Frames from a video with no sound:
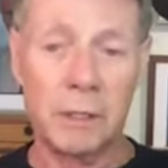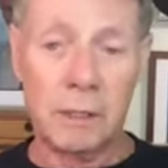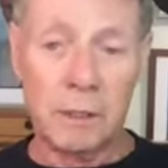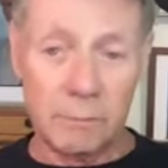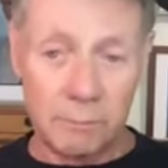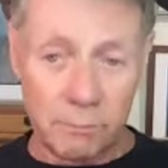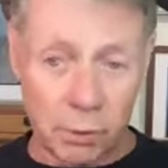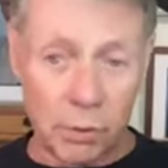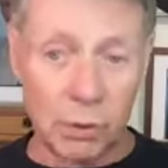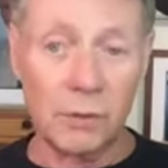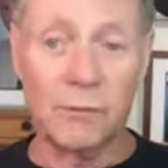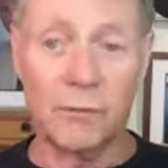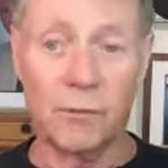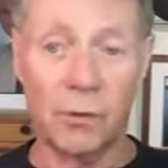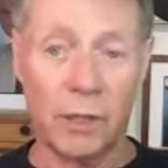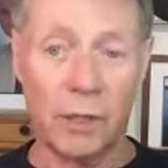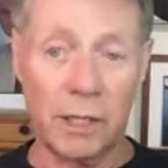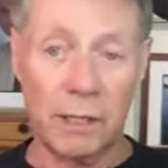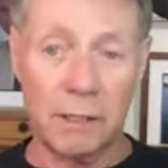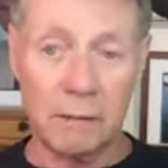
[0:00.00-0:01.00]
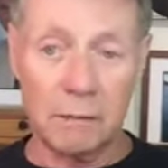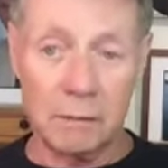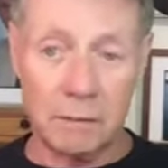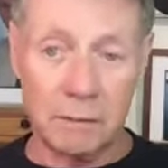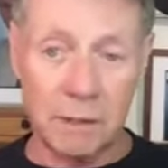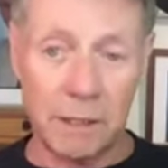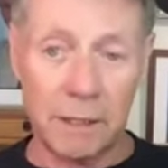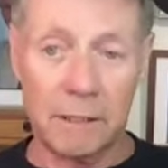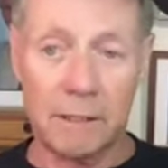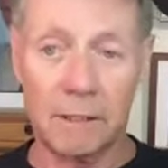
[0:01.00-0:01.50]
proliferate.
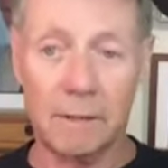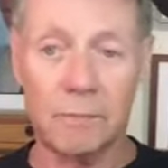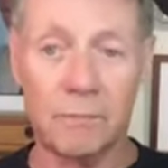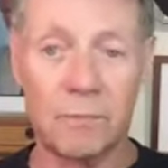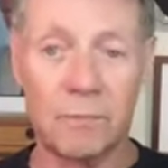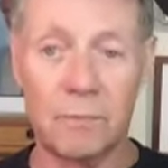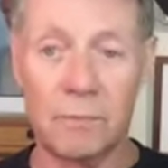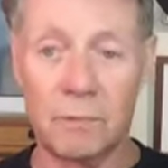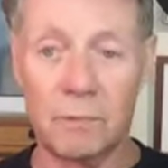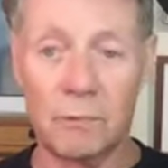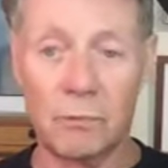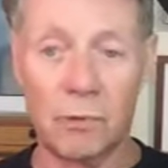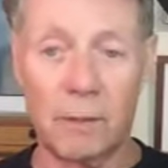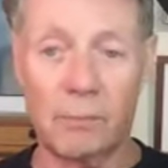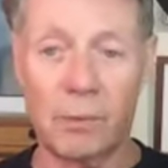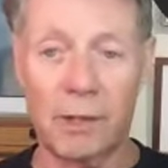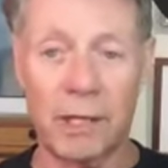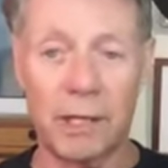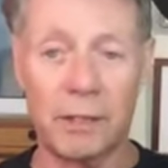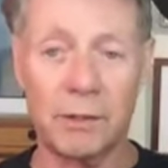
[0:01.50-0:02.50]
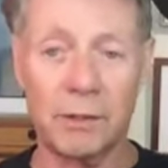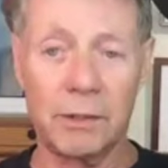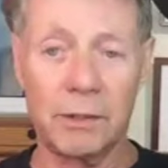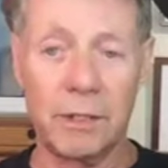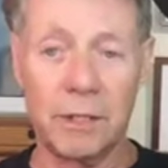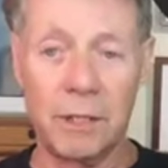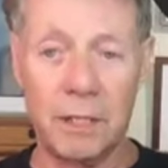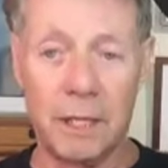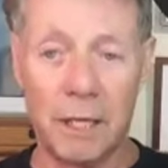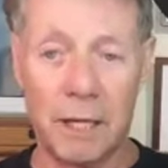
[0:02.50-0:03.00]
They could replicate their
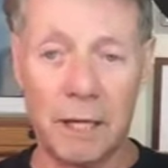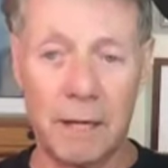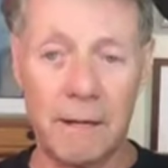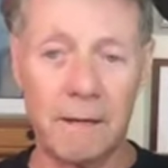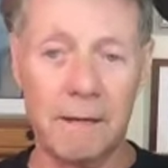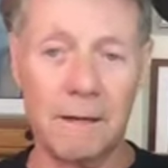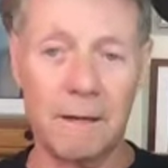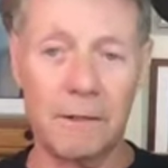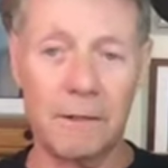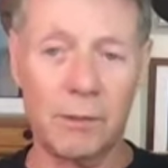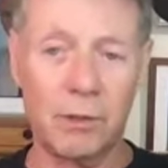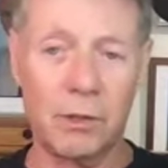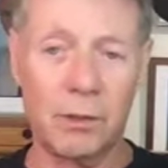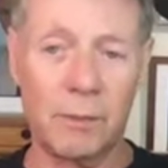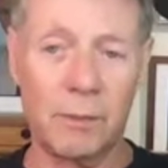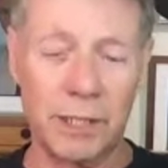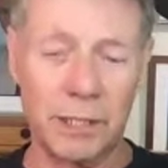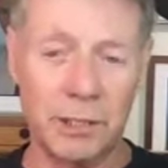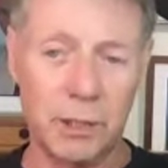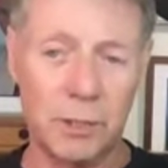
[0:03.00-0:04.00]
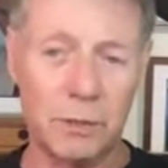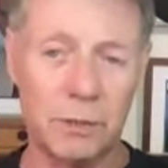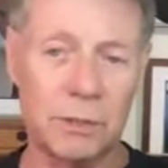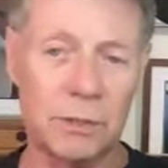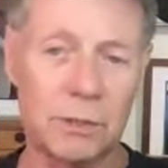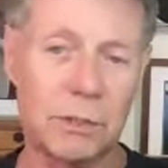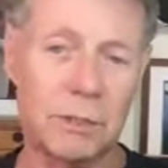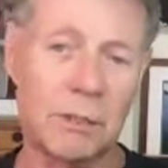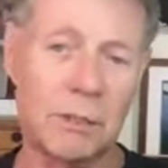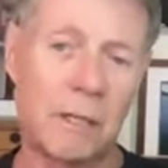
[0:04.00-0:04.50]
DNA and undergo
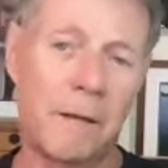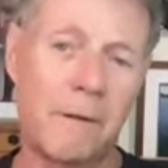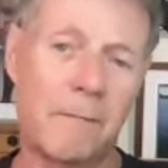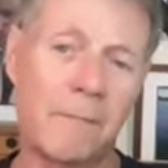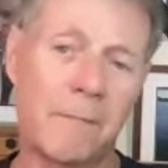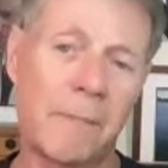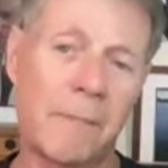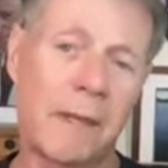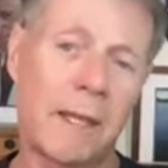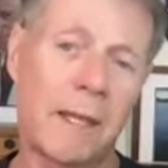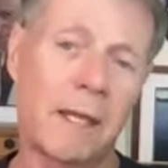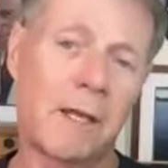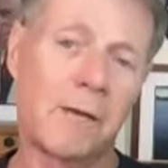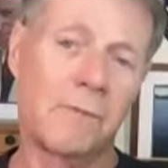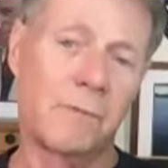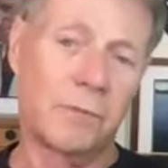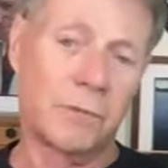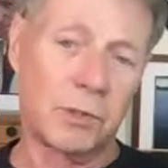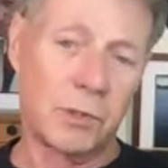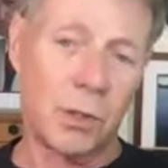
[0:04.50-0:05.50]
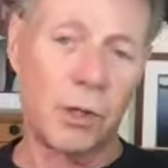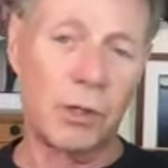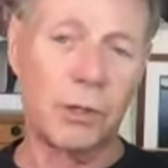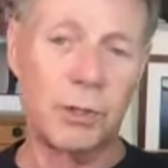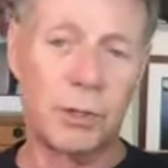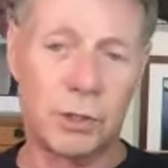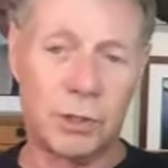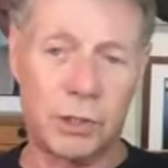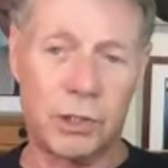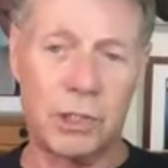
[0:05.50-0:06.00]
mitosis as long
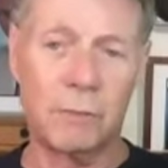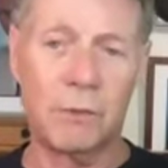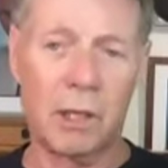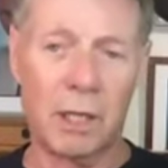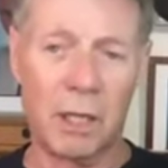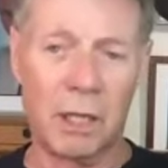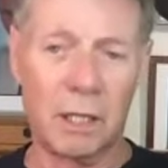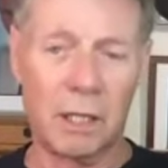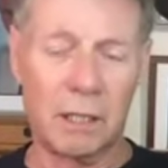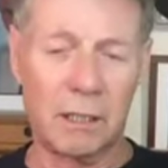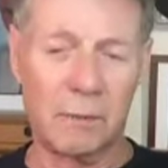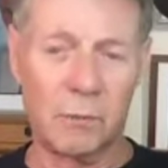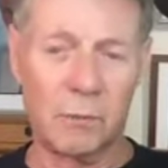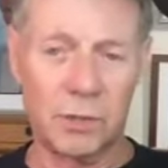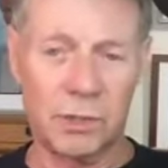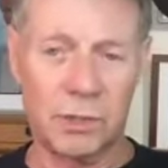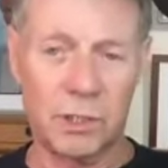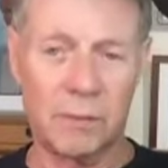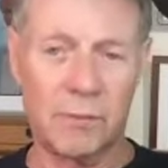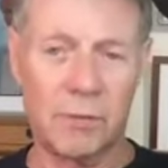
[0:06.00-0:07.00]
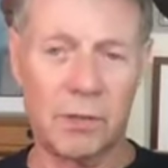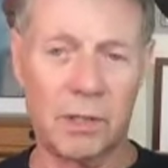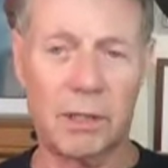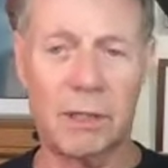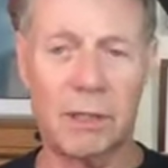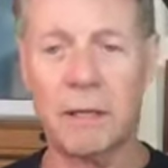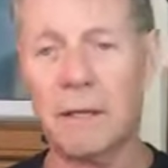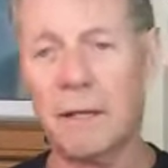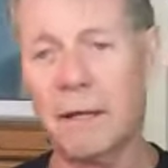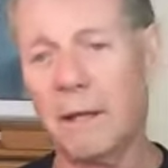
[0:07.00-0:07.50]
as you stimulated them with something.
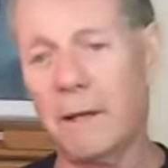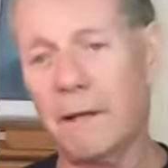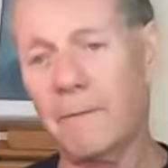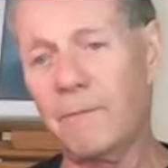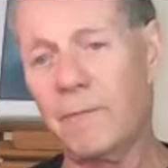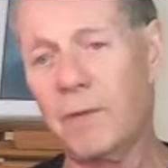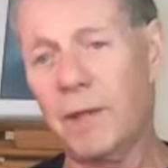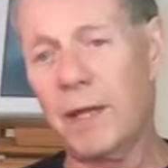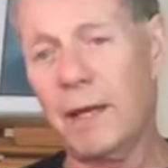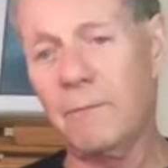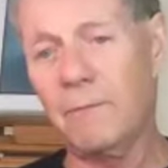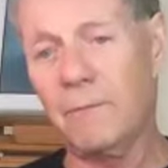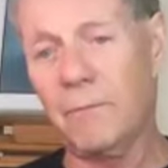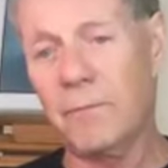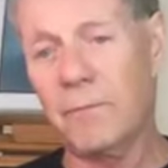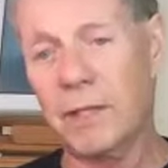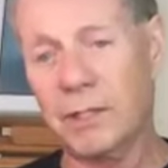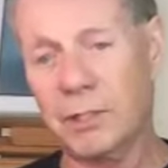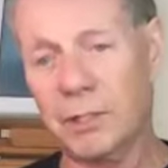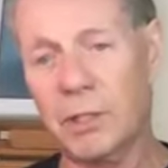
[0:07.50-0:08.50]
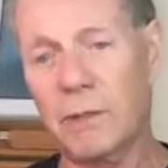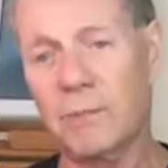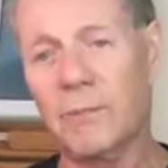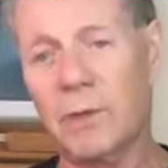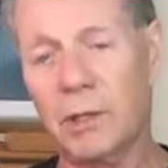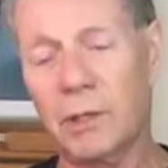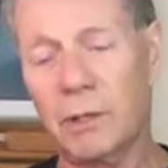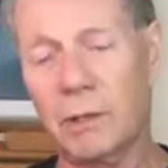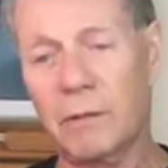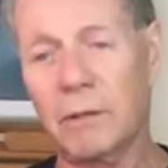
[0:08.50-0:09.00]
And that's
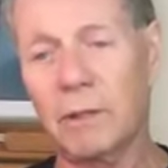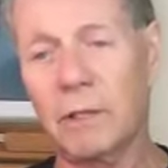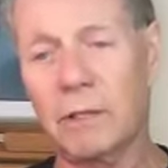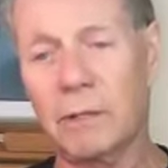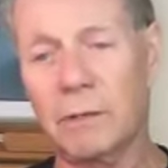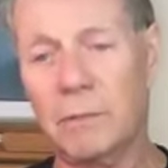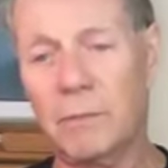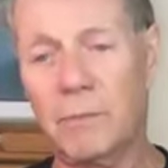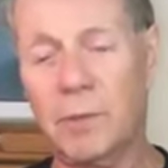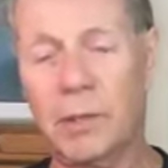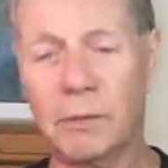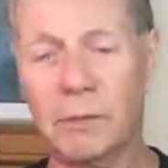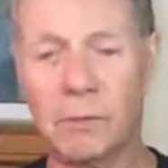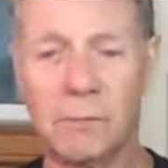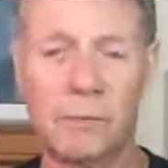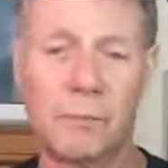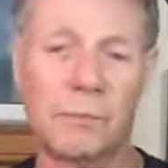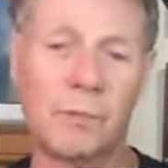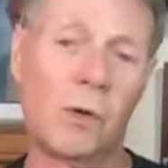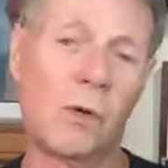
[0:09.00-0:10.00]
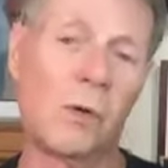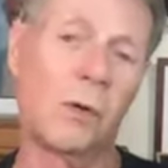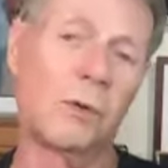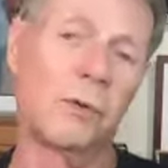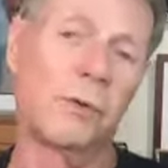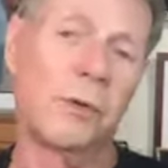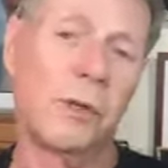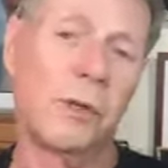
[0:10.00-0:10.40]
something that Peter Knoll